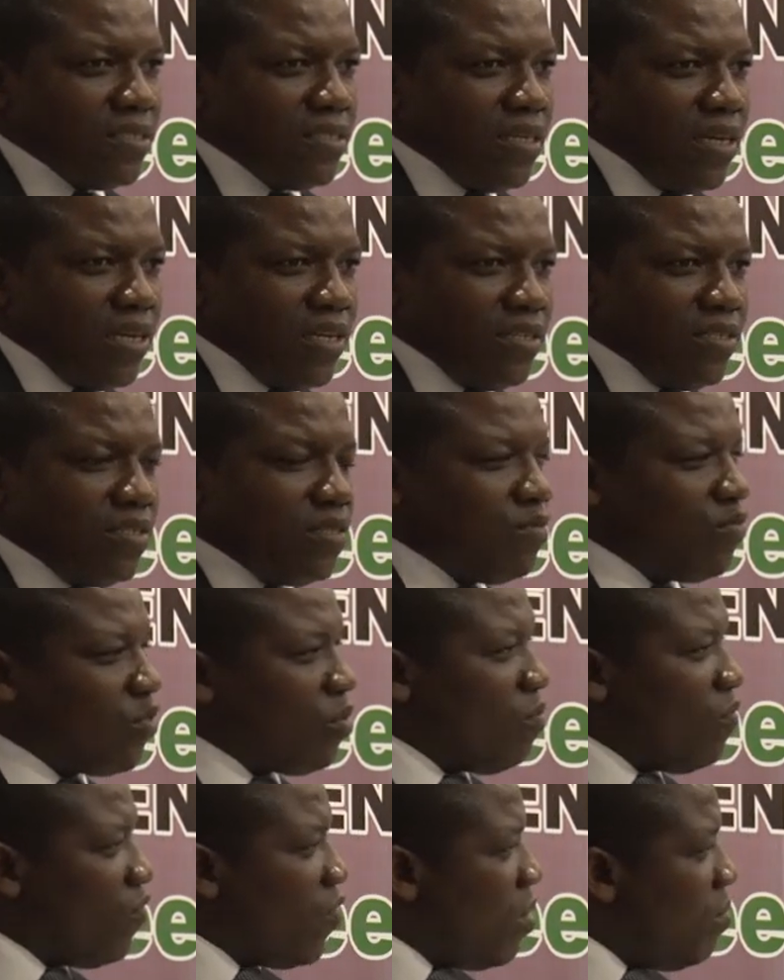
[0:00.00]
And
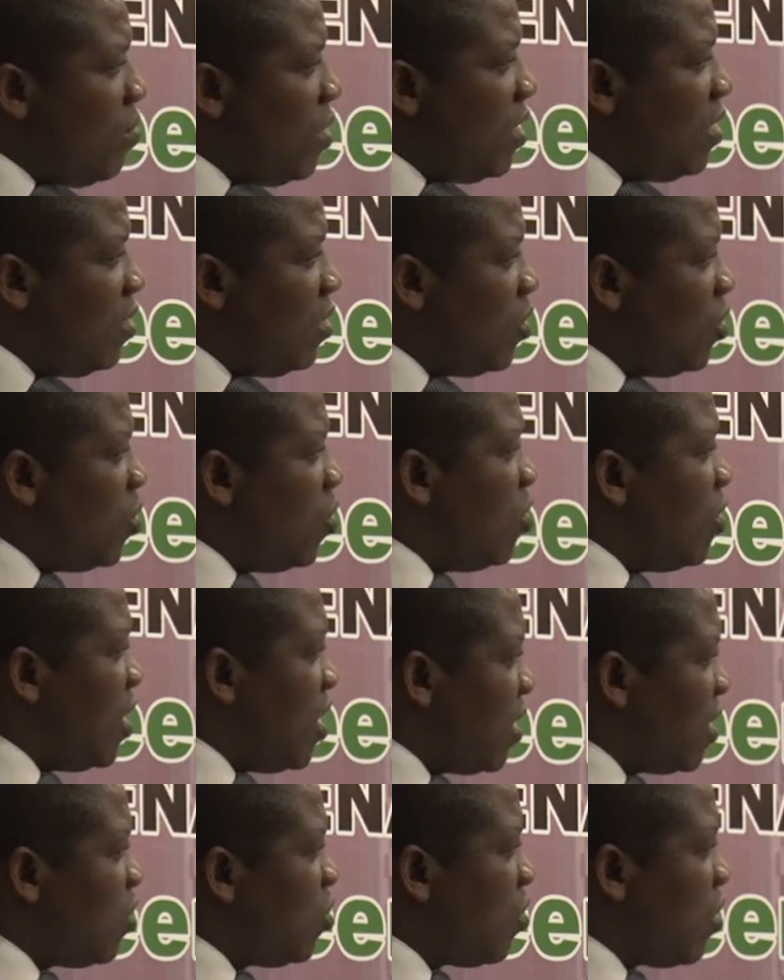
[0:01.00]
from farming, you go
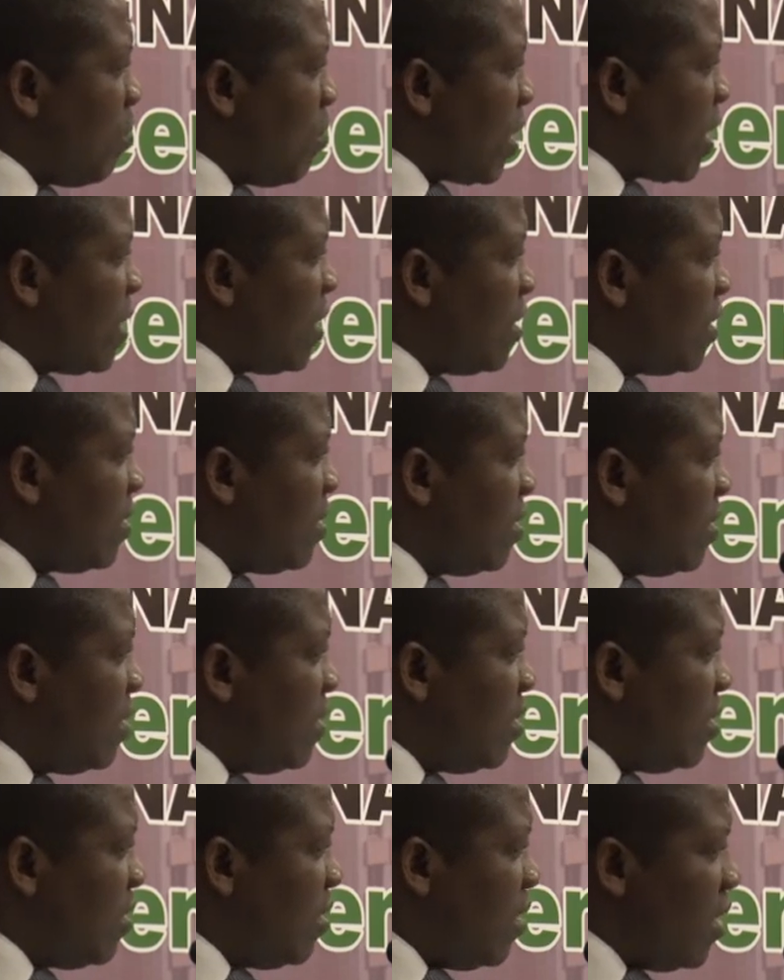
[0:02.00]
direct to the market.
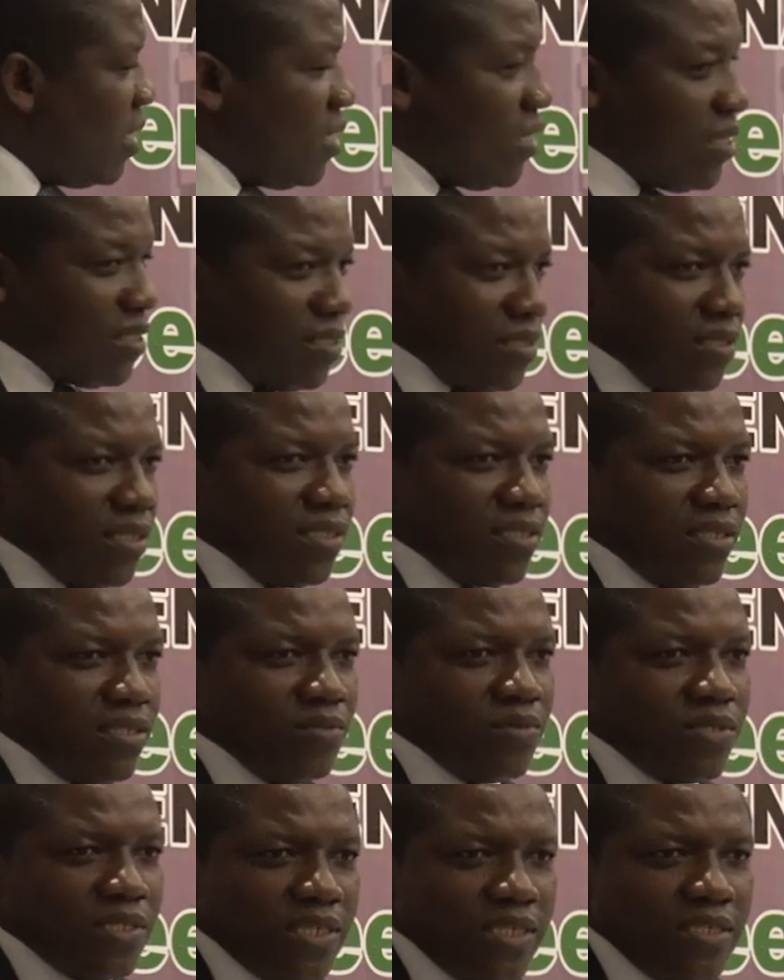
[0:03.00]
And as
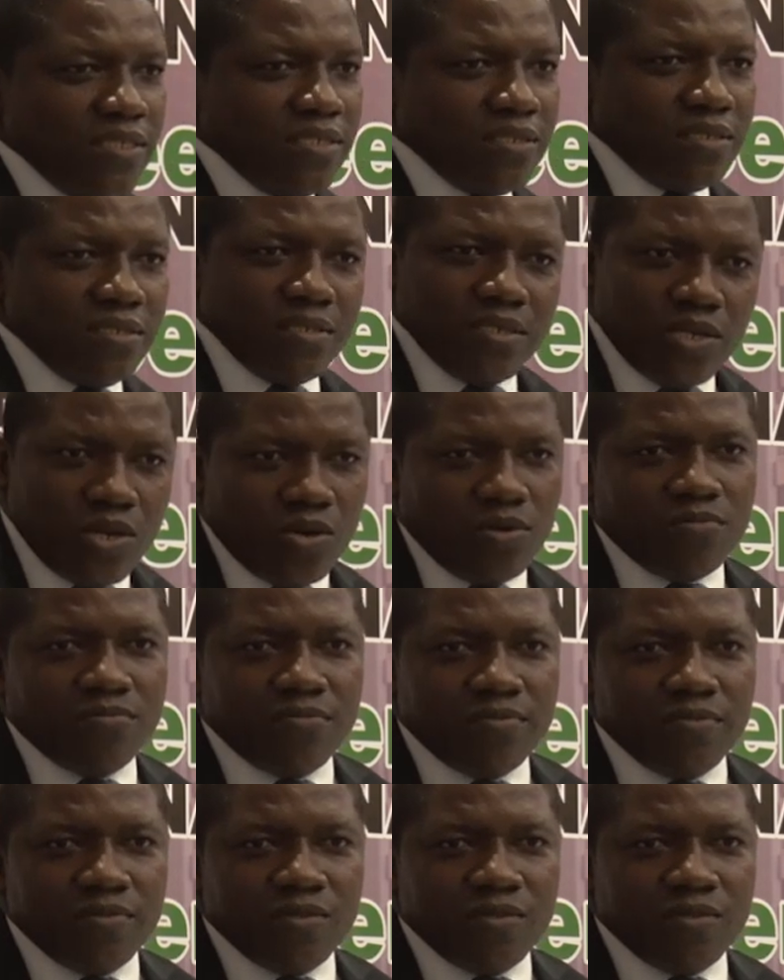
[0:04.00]
Tanzania said, no,